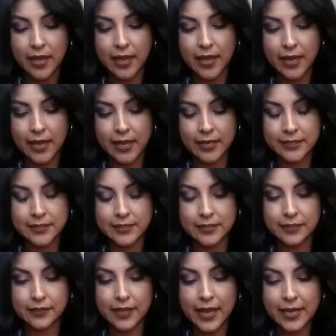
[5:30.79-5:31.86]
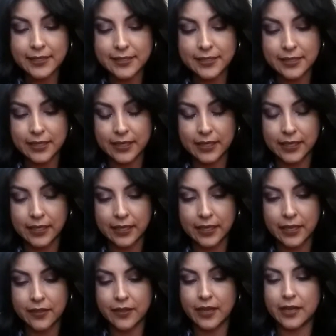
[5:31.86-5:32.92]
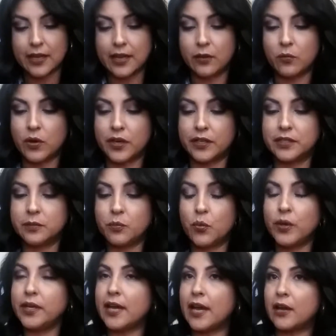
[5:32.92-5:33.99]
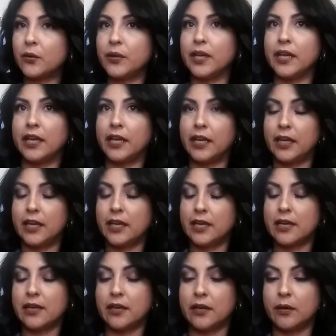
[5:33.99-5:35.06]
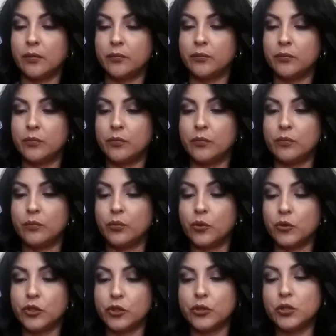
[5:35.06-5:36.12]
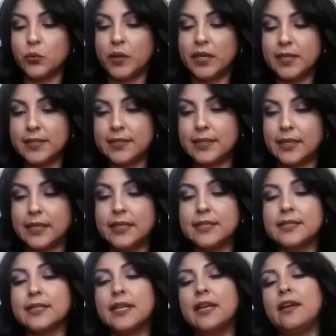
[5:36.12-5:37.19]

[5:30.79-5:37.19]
And the last thing that I wanted to point out in brochure 26